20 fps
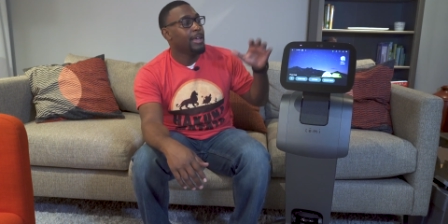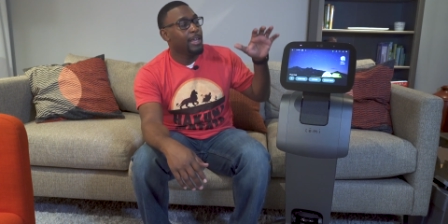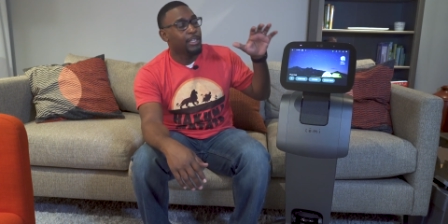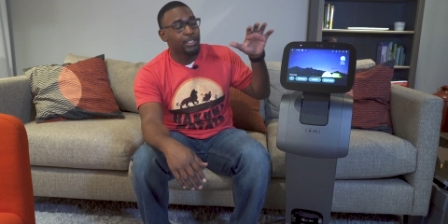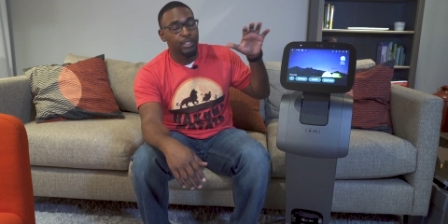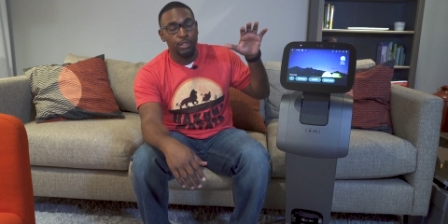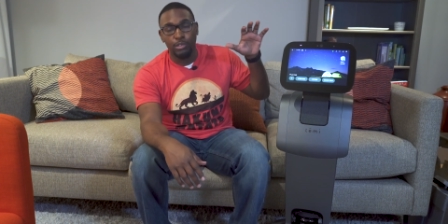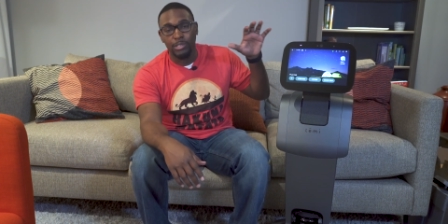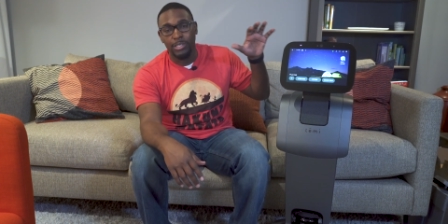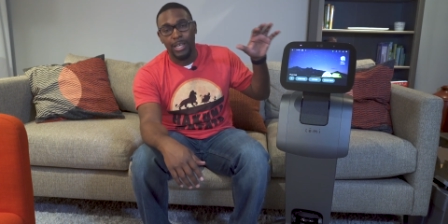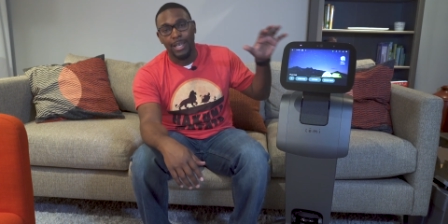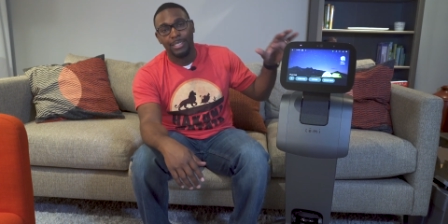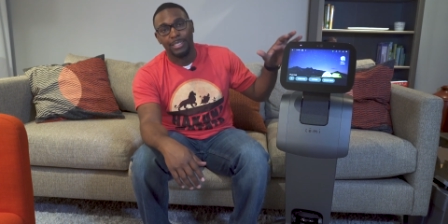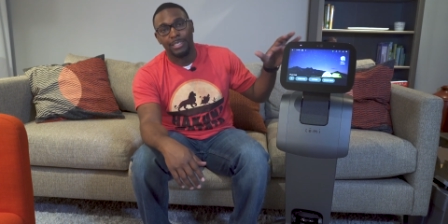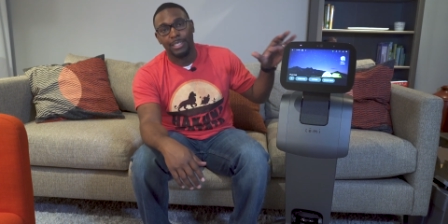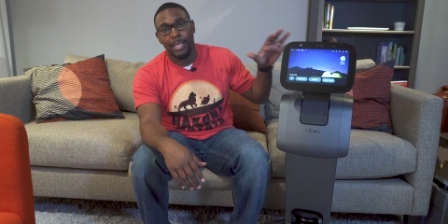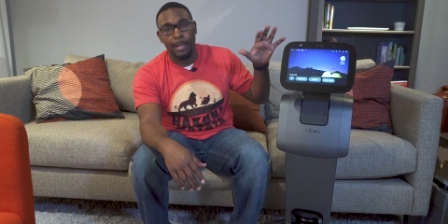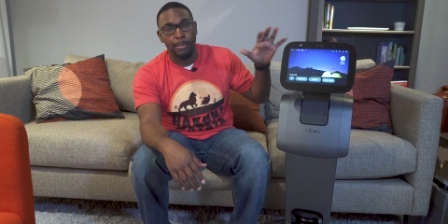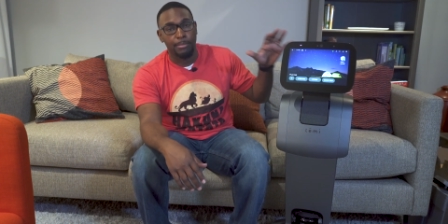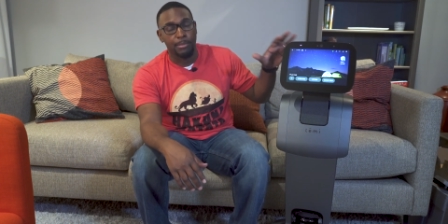It's used that
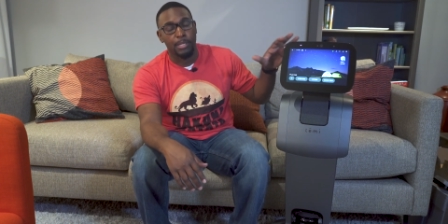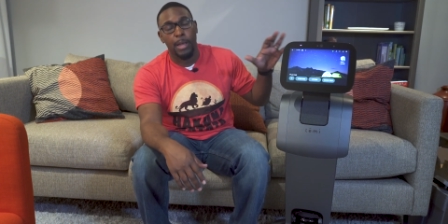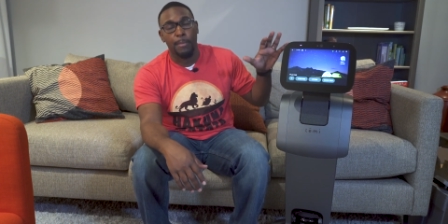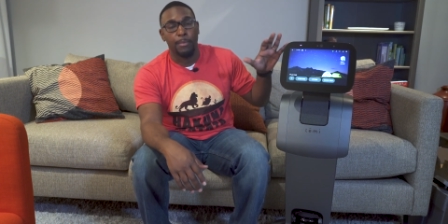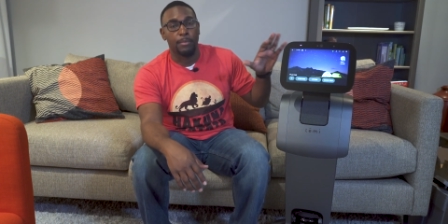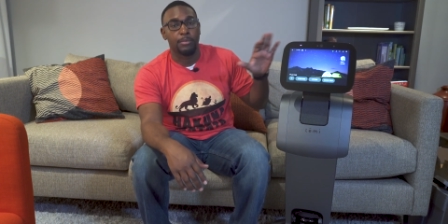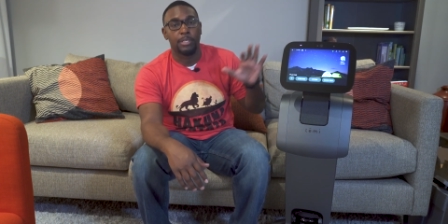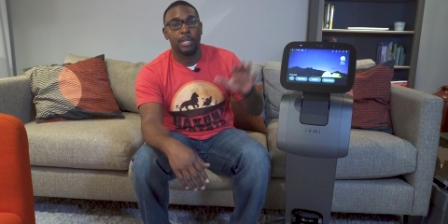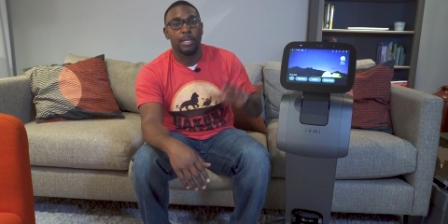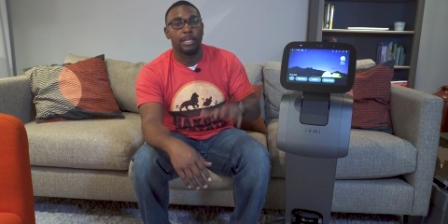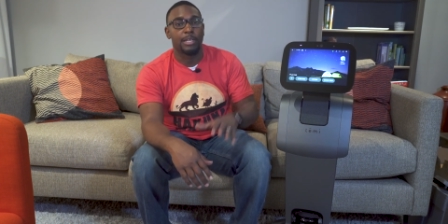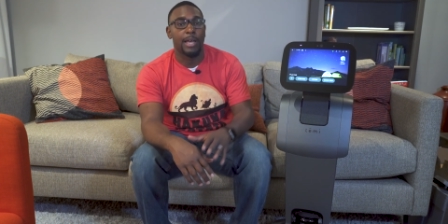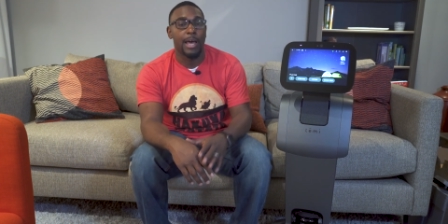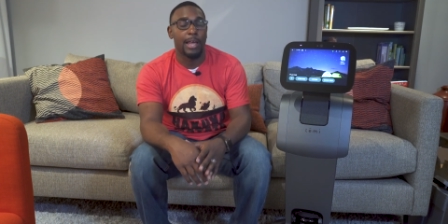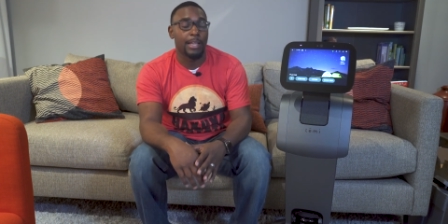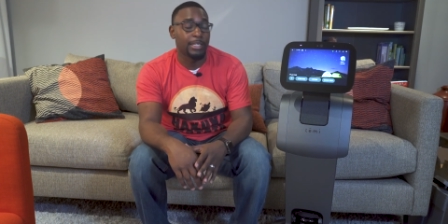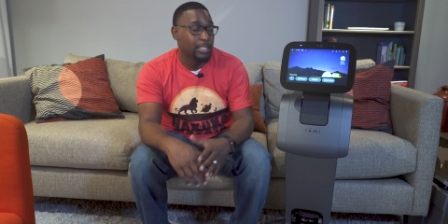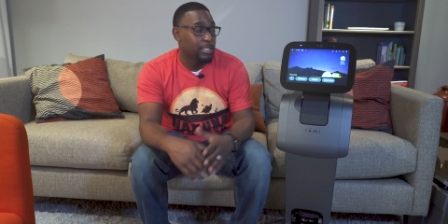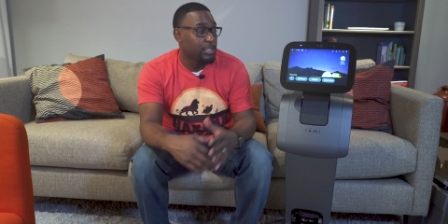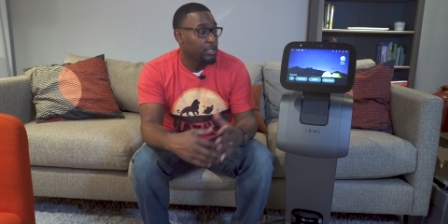same type of
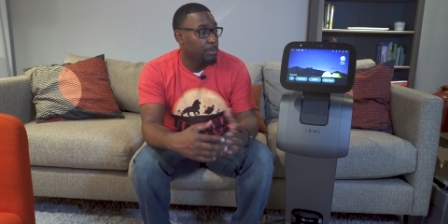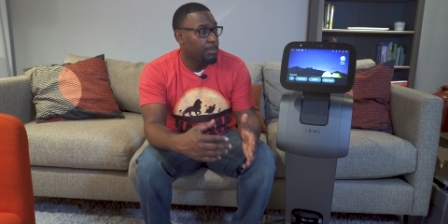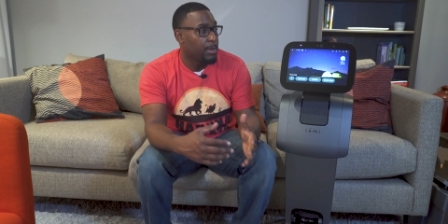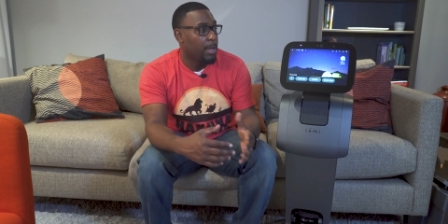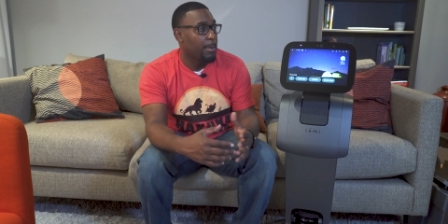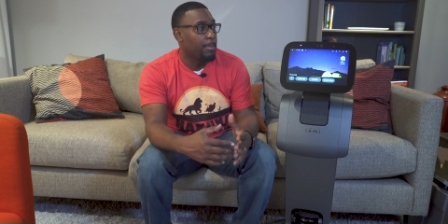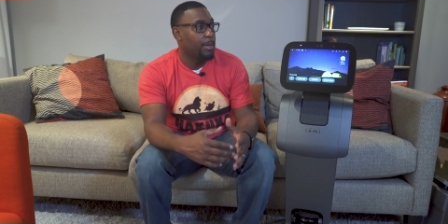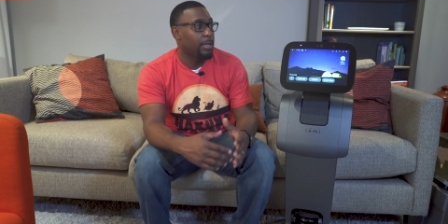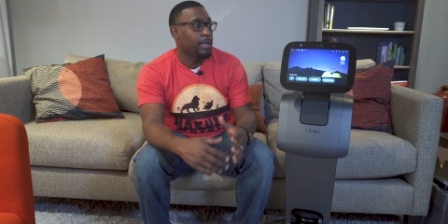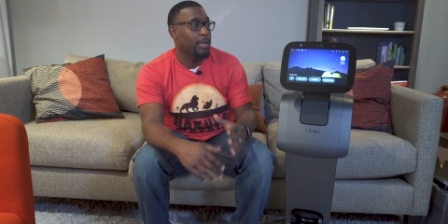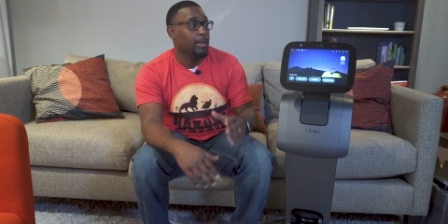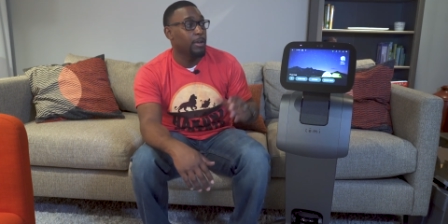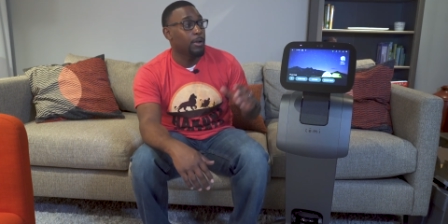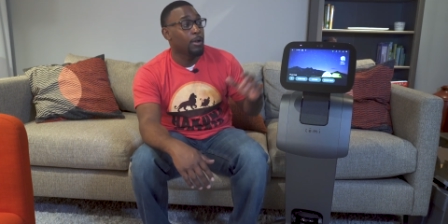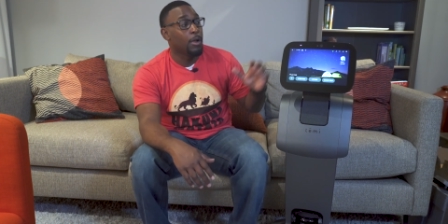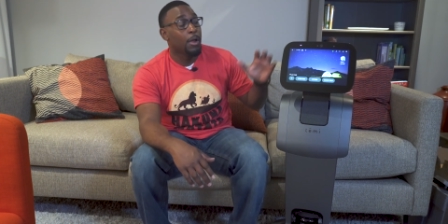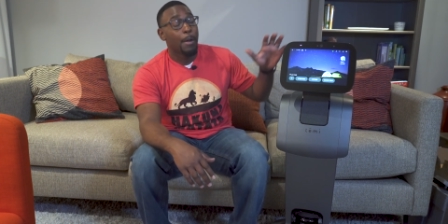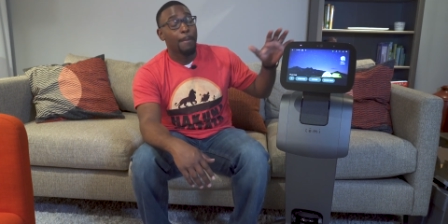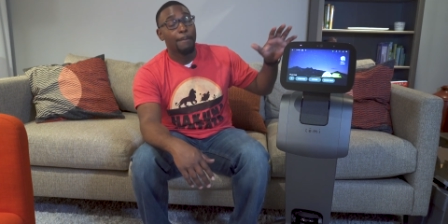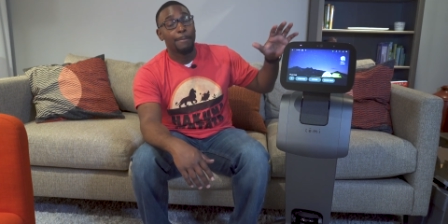technology to be able to hear,